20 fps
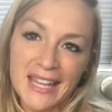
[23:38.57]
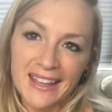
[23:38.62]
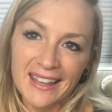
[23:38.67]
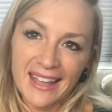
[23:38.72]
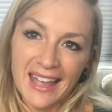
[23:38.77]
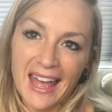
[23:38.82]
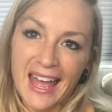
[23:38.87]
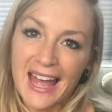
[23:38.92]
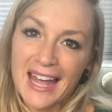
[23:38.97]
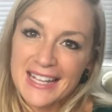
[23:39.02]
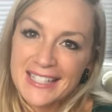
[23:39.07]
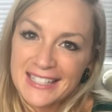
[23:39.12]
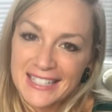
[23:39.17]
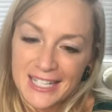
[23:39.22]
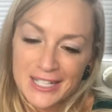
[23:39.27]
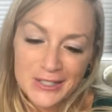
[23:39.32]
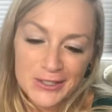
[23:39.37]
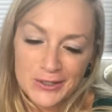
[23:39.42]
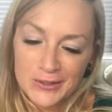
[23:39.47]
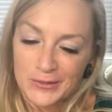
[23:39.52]
as
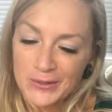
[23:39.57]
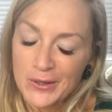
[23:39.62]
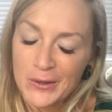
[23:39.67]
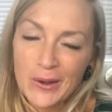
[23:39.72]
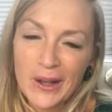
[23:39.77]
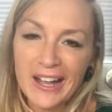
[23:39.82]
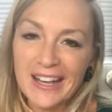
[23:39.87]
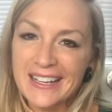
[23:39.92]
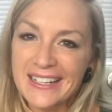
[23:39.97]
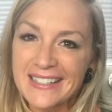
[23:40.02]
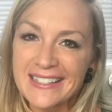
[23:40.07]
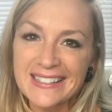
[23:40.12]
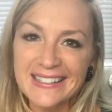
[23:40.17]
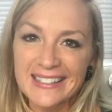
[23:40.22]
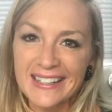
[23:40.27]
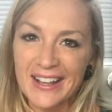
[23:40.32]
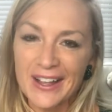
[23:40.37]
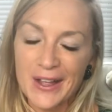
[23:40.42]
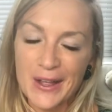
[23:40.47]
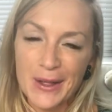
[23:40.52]
each of you guys
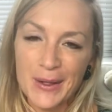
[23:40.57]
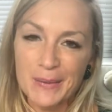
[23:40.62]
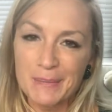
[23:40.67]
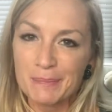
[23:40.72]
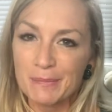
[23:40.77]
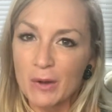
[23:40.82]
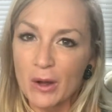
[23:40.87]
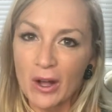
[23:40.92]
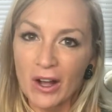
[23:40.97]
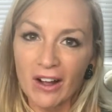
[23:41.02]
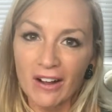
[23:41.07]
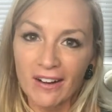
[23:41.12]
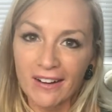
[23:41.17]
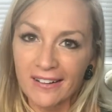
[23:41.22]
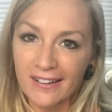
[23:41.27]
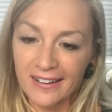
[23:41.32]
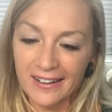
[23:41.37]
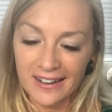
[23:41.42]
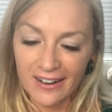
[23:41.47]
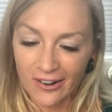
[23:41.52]

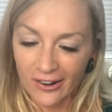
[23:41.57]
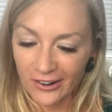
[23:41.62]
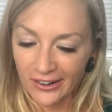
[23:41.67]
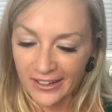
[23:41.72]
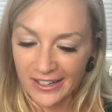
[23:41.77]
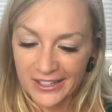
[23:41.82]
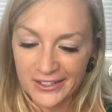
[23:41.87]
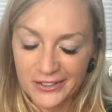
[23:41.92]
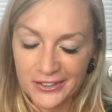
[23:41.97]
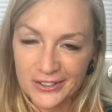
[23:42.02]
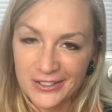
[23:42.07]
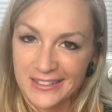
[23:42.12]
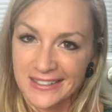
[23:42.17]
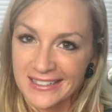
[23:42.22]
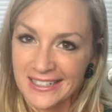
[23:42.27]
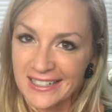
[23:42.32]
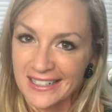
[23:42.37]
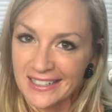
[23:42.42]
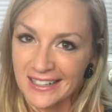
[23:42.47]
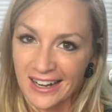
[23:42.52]
are
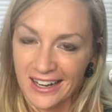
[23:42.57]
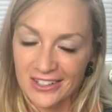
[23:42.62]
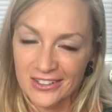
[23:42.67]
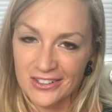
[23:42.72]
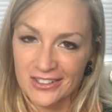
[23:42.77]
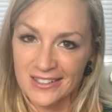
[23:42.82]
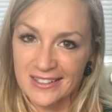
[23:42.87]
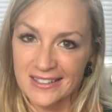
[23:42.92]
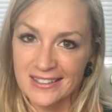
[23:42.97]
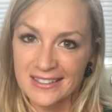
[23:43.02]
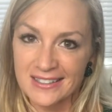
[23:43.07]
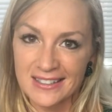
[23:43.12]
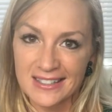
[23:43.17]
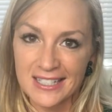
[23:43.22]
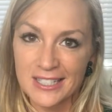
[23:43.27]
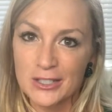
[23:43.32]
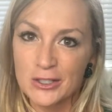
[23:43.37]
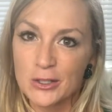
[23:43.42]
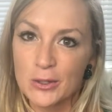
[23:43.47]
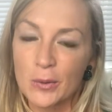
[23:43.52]
interested, I just
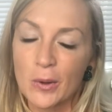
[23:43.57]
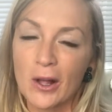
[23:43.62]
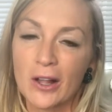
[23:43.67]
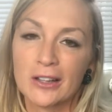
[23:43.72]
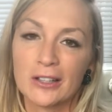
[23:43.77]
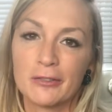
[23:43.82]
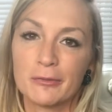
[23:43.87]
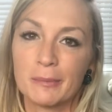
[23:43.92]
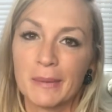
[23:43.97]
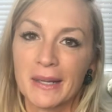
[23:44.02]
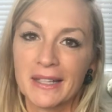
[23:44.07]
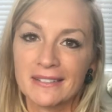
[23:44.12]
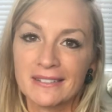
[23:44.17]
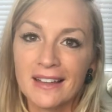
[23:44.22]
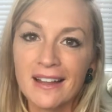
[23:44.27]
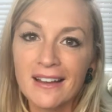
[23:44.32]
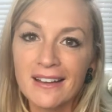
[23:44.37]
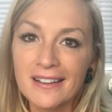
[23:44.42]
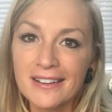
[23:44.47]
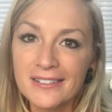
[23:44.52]
send you all of my
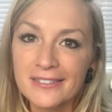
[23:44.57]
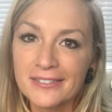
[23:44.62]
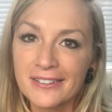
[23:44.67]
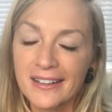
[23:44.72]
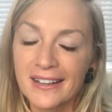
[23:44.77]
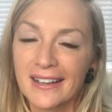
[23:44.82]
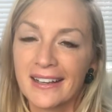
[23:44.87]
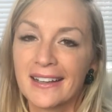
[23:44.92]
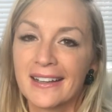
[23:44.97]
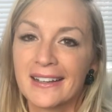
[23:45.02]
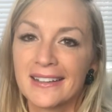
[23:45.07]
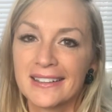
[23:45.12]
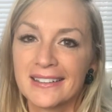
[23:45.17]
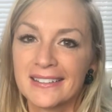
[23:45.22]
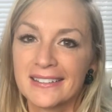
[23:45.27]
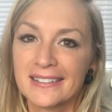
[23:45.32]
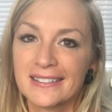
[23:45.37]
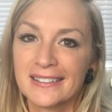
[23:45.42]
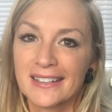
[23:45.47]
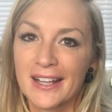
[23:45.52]
love
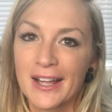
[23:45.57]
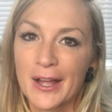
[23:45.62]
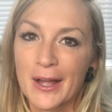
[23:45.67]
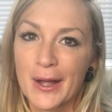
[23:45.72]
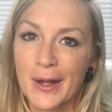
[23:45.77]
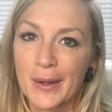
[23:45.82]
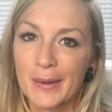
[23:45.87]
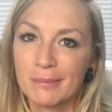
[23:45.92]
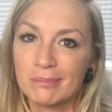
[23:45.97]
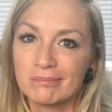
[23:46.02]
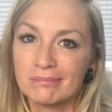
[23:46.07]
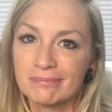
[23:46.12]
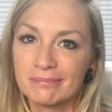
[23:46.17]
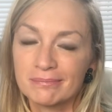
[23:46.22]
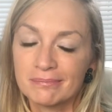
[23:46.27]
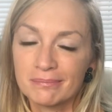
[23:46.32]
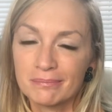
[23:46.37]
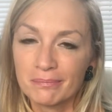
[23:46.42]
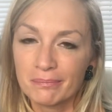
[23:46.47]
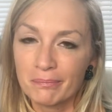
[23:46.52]
and
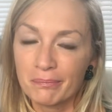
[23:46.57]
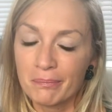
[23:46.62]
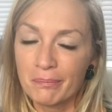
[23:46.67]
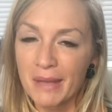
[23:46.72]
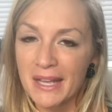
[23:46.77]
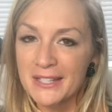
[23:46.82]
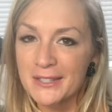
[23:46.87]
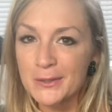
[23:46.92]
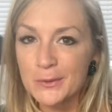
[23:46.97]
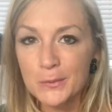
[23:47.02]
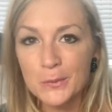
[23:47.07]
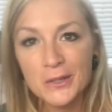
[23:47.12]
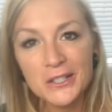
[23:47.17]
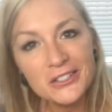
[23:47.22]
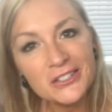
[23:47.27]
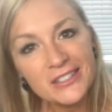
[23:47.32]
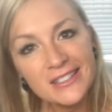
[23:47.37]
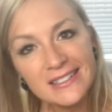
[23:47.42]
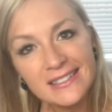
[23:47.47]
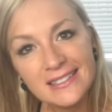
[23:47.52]
best
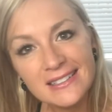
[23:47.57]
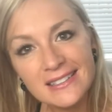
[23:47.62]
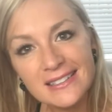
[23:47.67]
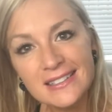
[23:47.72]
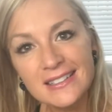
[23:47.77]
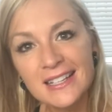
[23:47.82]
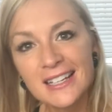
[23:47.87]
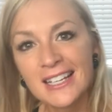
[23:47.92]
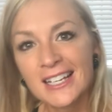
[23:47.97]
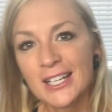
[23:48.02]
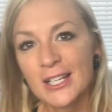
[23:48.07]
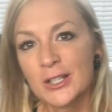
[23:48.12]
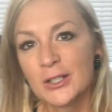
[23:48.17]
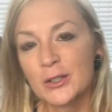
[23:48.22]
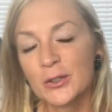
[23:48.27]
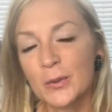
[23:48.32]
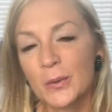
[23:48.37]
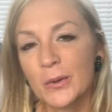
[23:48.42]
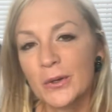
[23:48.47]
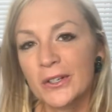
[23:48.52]
wishes
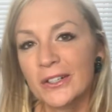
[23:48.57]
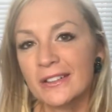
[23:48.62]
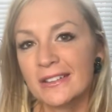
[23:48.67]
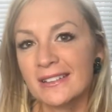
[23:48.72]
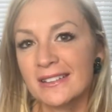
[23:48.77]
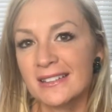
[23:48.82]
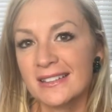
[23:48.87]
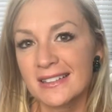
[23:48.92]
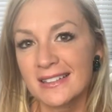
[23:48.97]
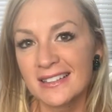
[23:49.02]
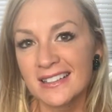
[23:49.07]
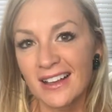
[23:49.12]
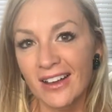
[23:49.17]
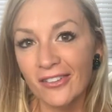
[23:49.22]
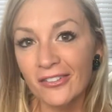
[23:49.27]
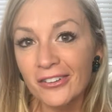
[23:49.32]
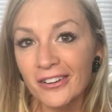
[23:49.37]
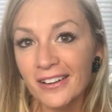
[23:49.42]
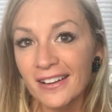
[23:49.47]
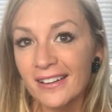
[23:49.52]
toward
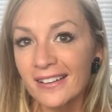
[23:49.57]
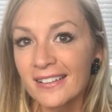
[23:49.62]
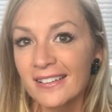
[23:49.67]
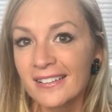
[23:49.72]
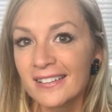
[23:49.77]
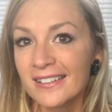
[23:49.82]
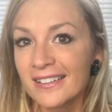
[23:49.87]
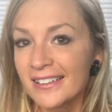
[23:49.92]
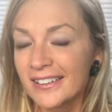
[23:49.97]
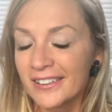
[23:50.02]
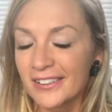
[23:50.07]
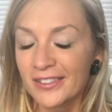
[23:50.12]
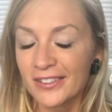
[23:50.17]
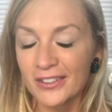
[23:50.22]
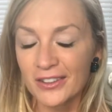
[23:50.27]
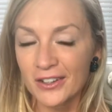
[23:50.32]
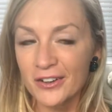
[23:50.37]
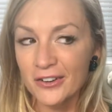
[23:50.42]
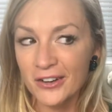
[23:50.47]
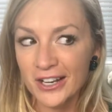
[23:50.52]
discovering
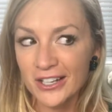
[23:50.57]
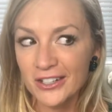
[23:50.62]
the greater